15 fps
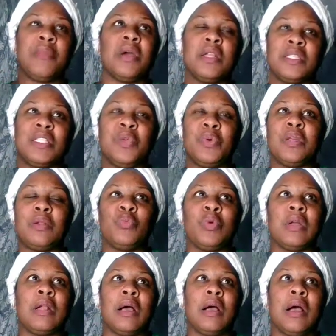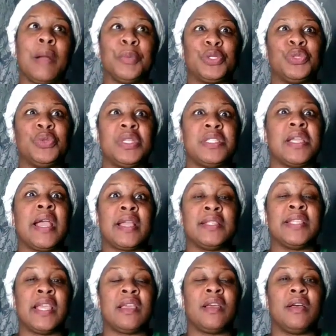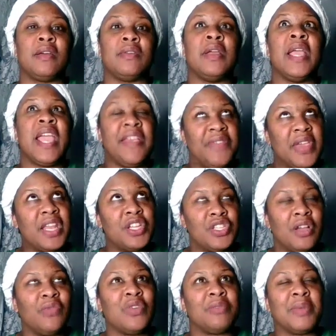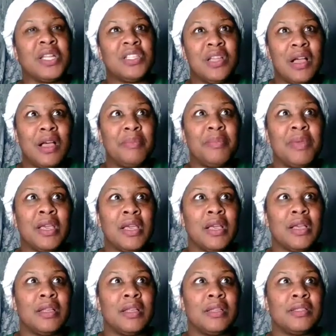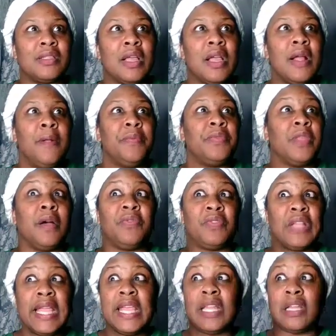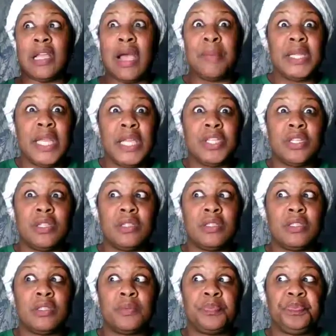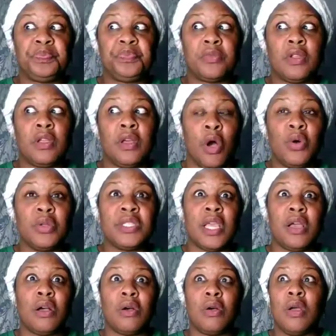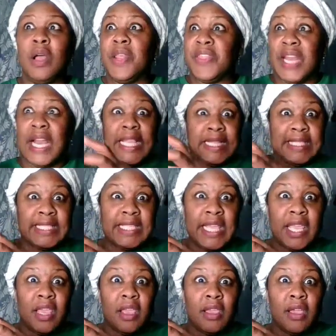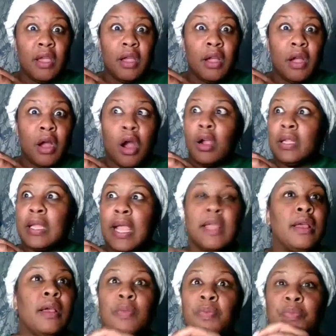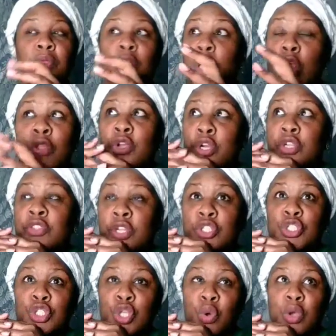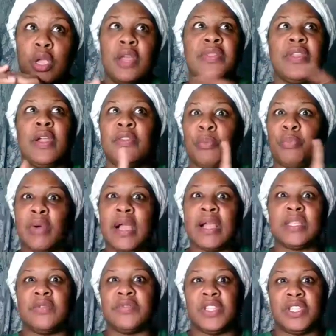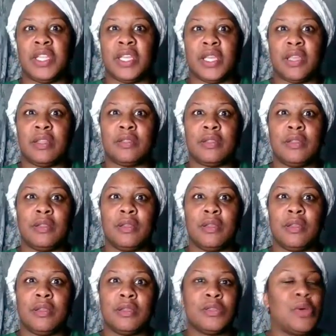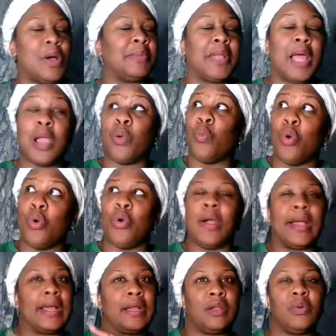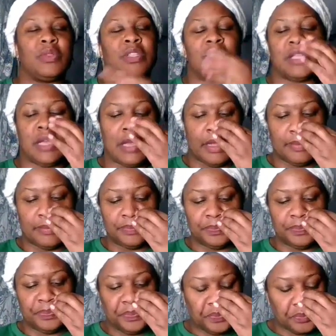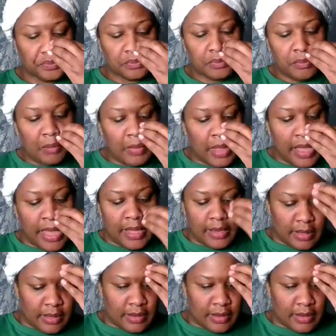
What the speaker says: see what opportunities I can take advantage of with my job, because the flight and accommodations, a hotel that I can see they're so good. They're the price of the ticket. So I'm like, whoa, I got to go with the job. And